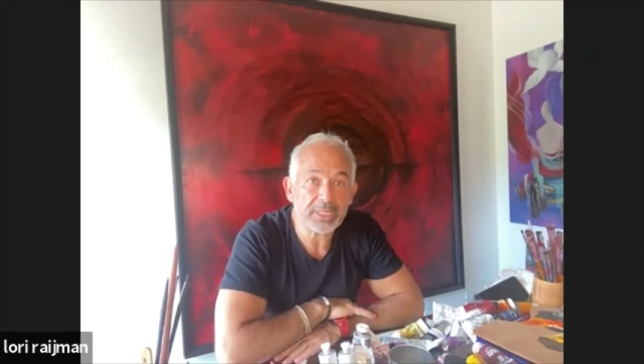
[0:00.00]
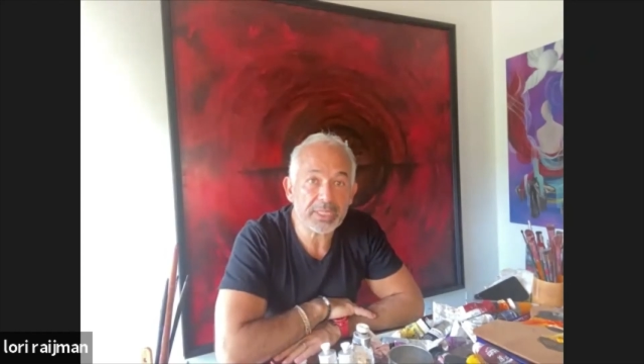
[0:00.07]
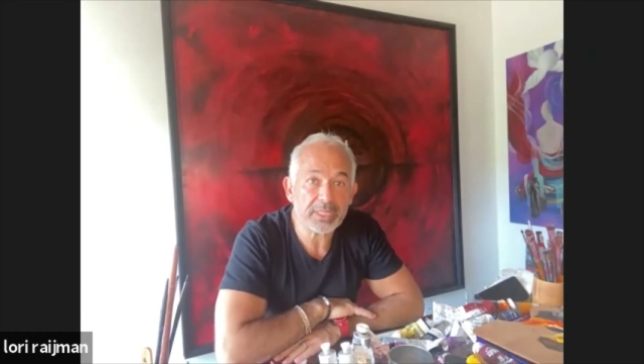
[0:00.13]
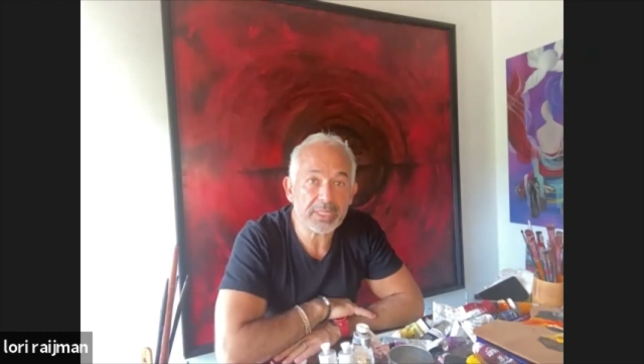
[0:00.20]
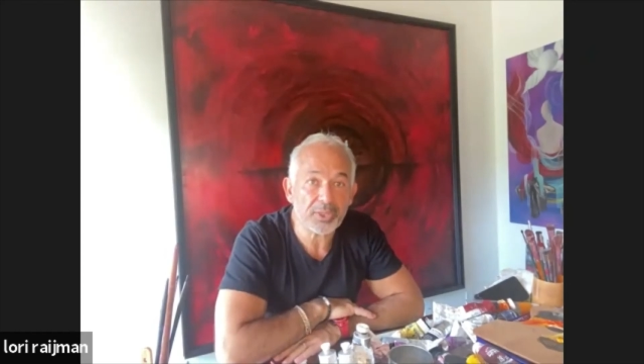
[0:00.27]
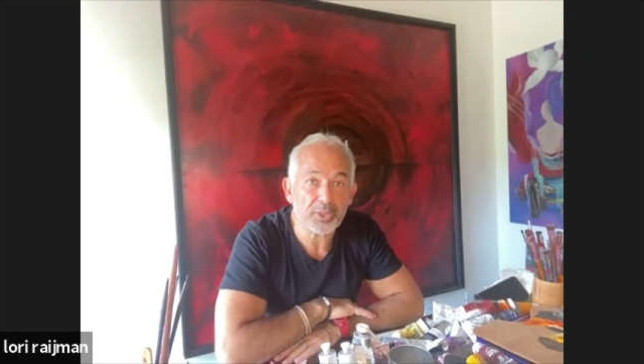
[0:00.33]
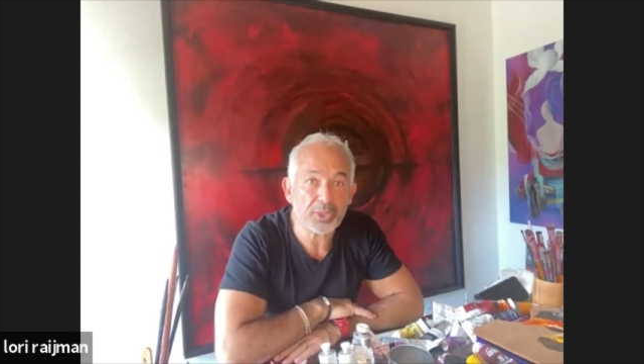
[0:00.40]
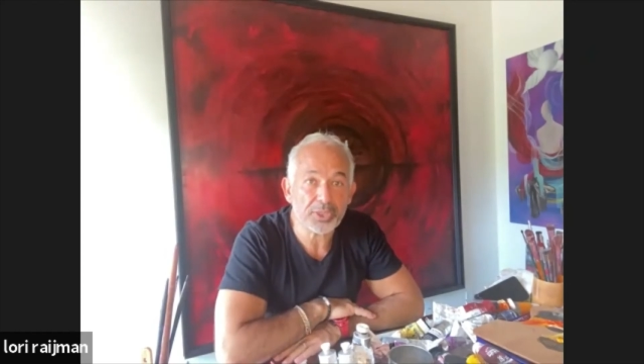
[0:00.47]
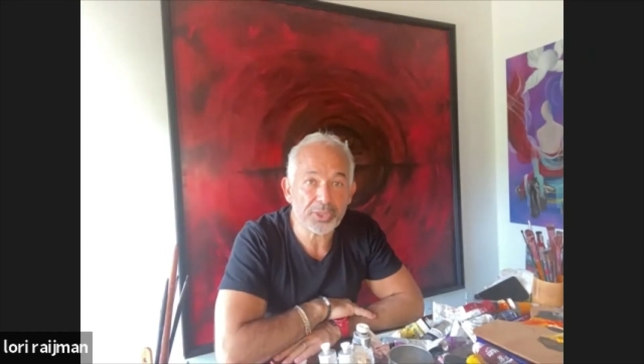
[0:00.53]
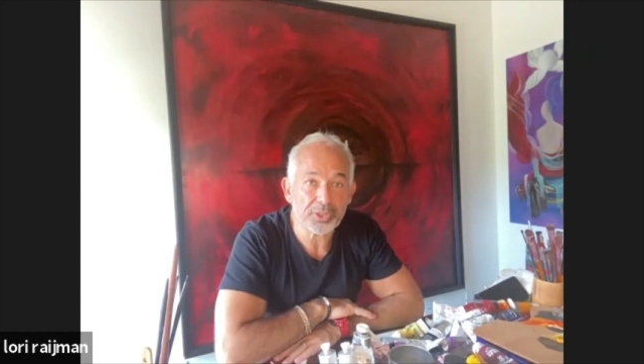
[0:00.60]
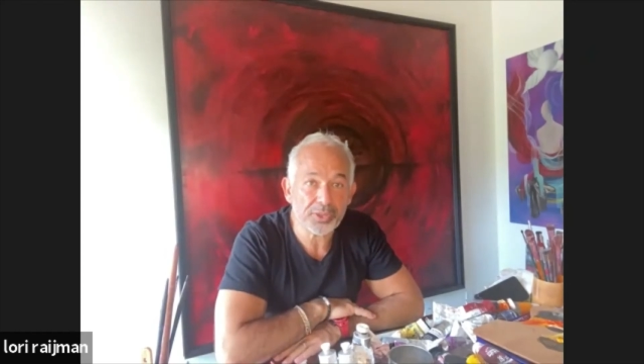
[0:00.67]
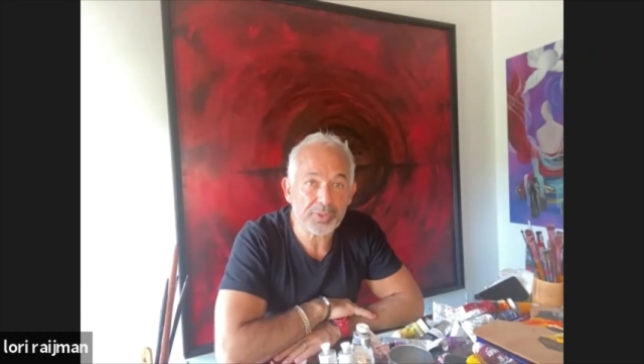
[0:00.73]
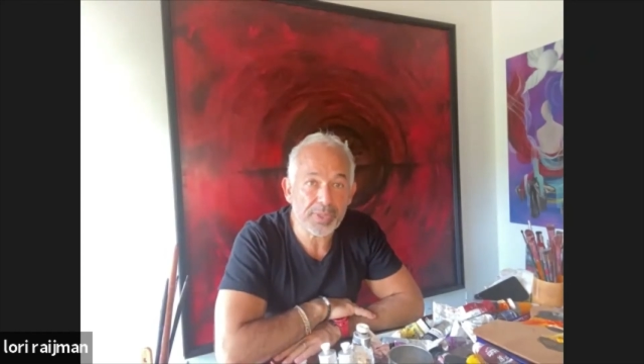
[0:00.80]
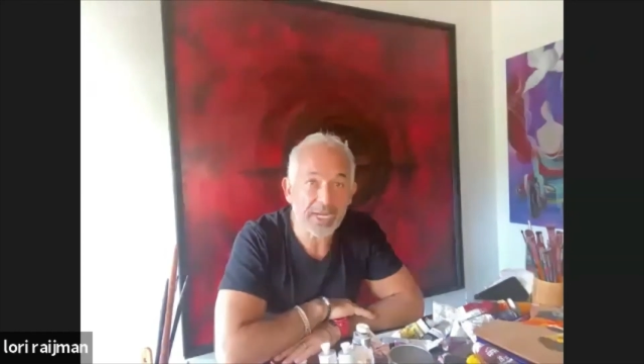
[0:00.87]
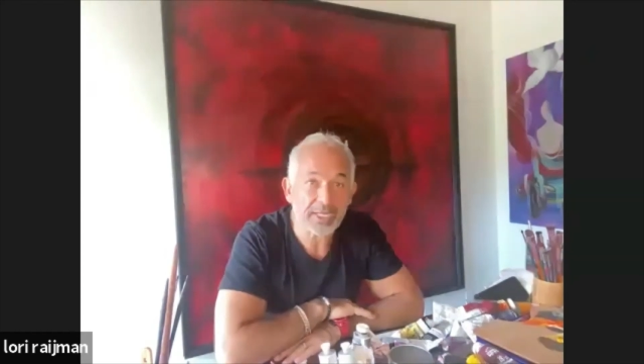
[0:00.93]
and look to the
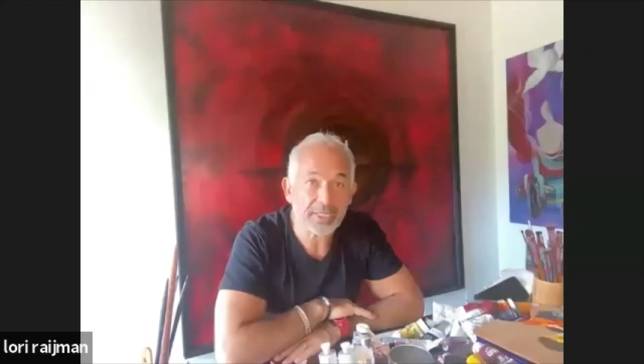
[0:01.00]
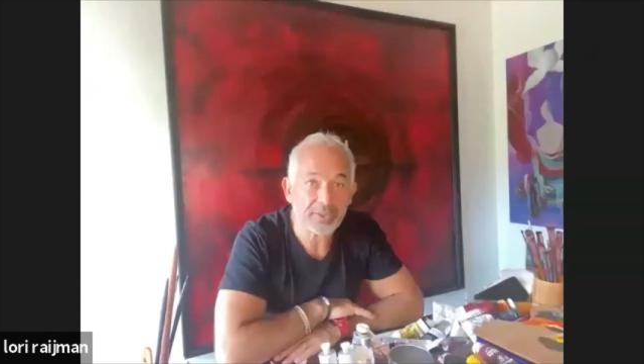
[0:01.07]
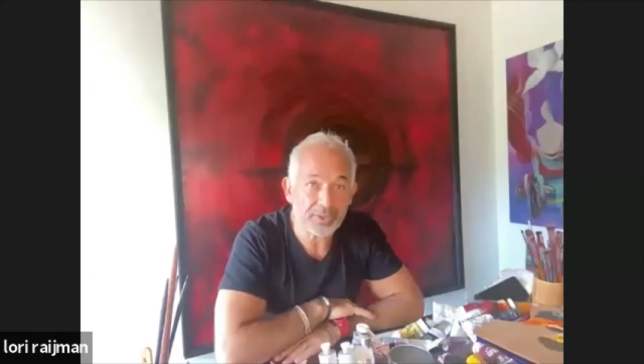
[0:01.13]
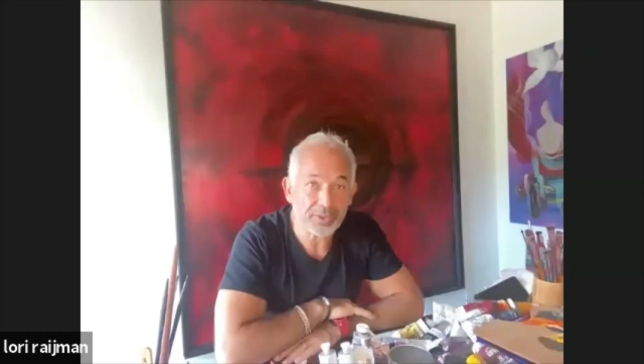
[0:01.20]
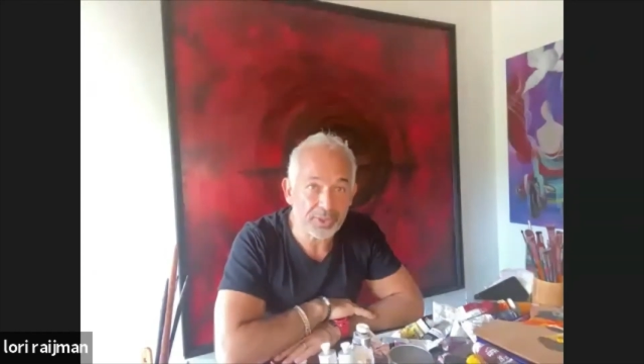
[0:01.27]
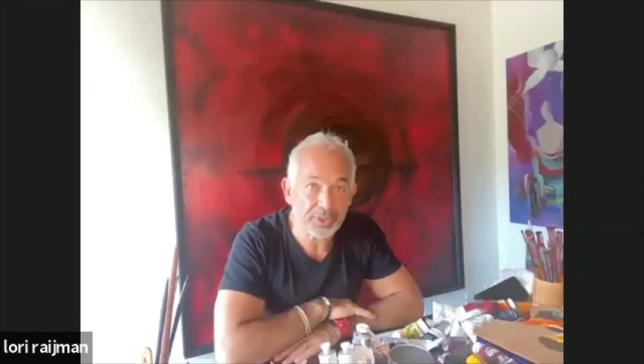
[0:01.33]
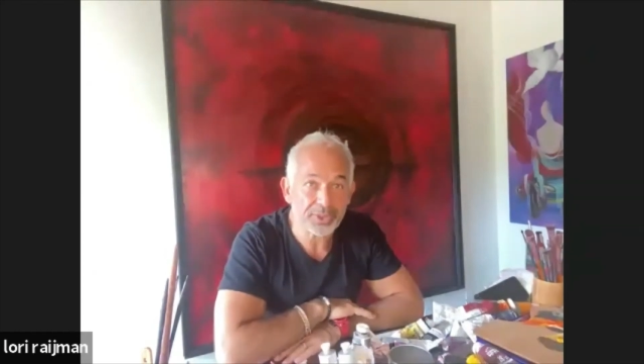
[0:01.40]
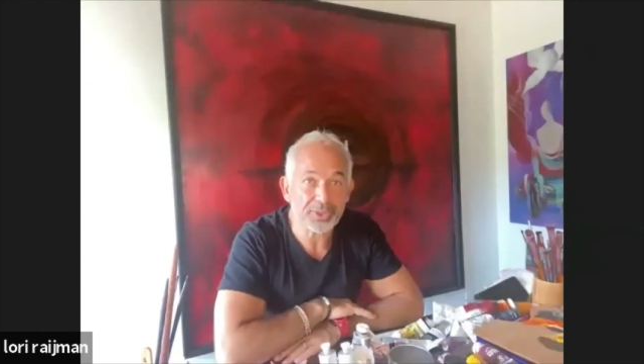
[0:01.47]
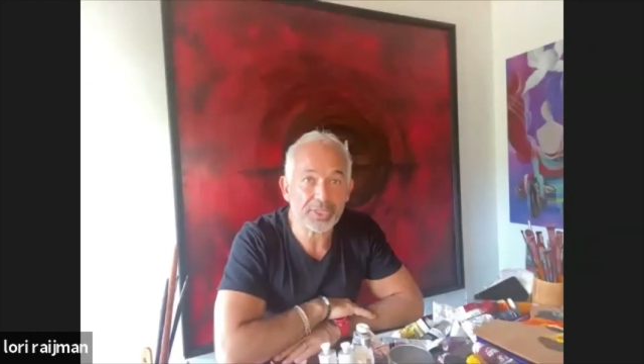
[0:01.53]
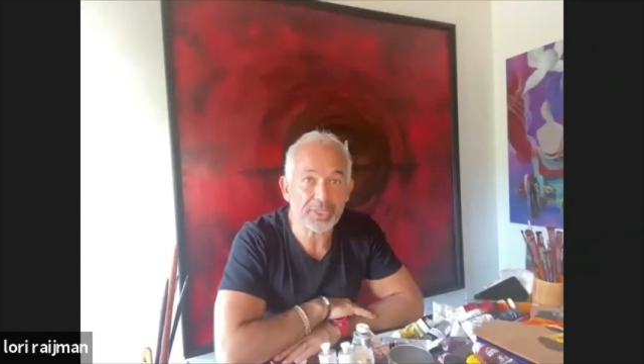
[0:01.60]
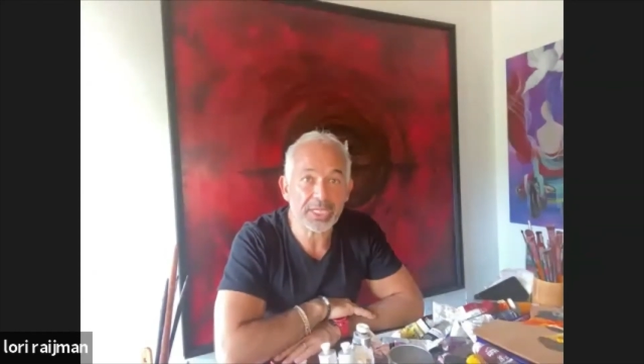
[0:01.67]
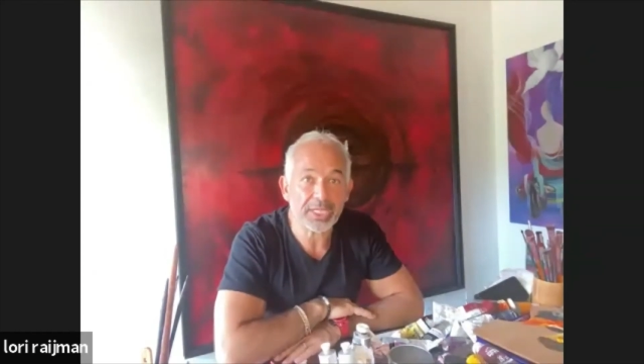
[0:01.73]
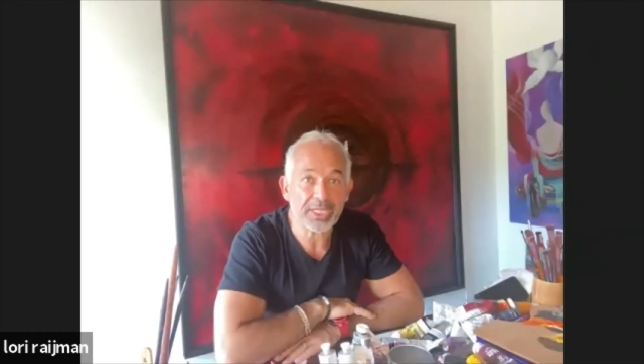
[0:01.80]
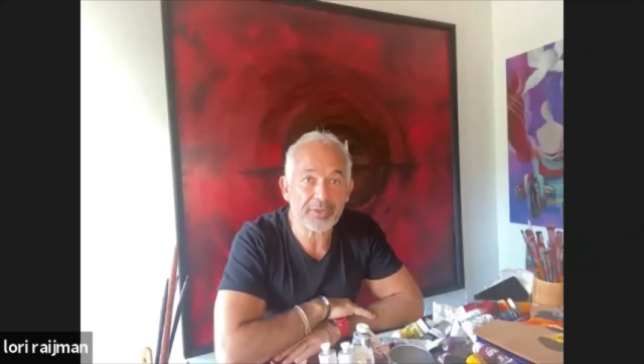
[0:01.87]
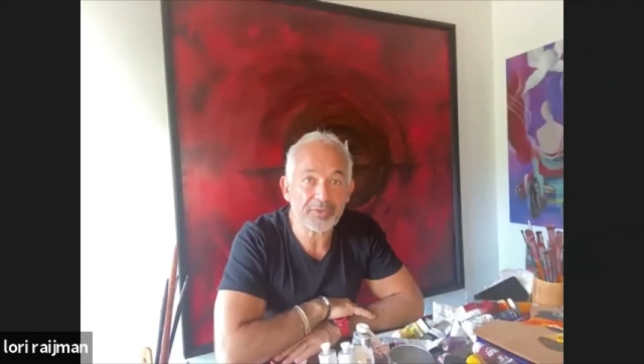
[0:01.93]
right, look to the
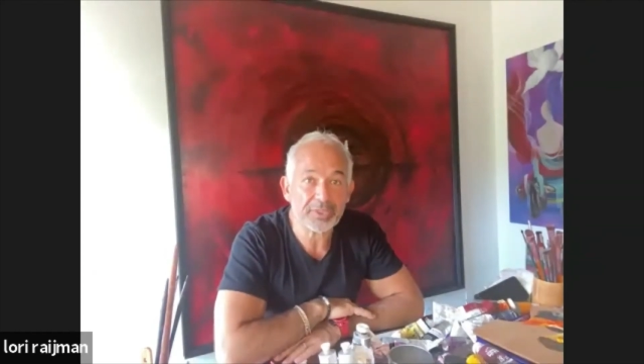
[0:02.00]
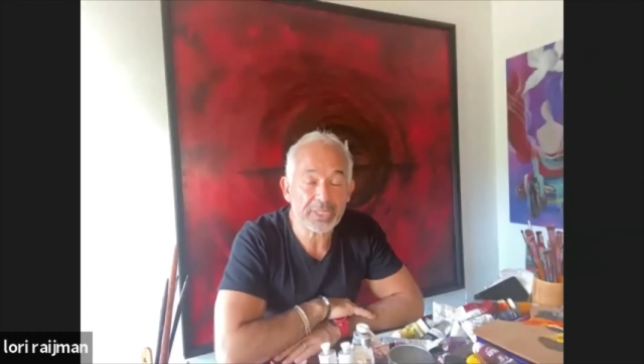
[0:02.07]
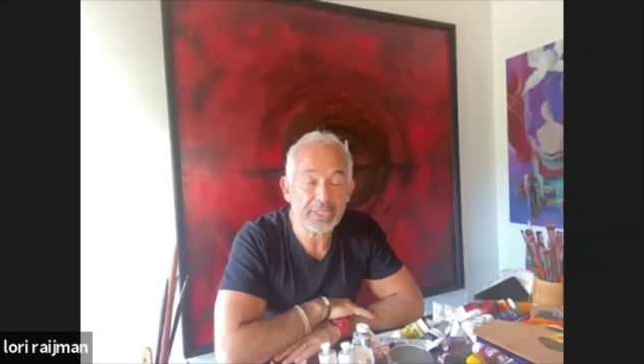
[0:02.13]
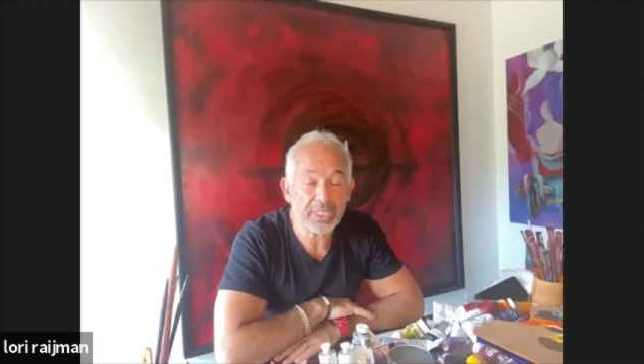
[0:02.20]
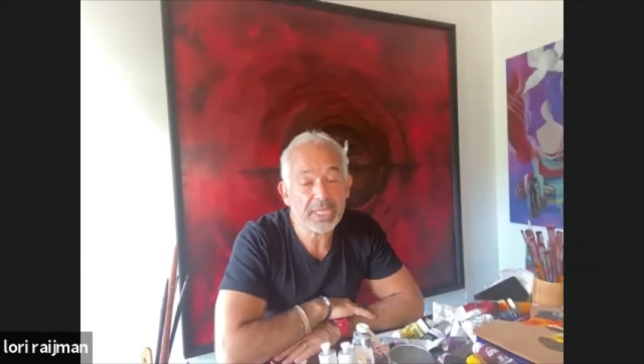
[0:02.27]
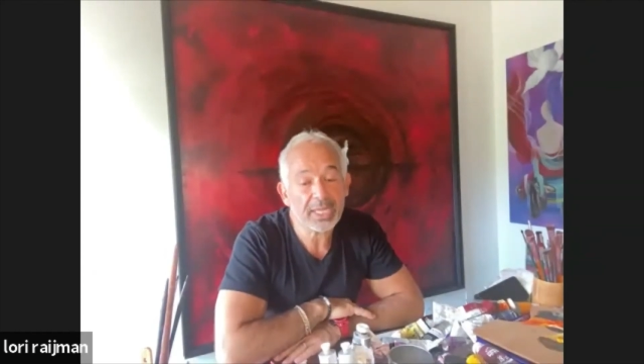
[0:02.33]
left,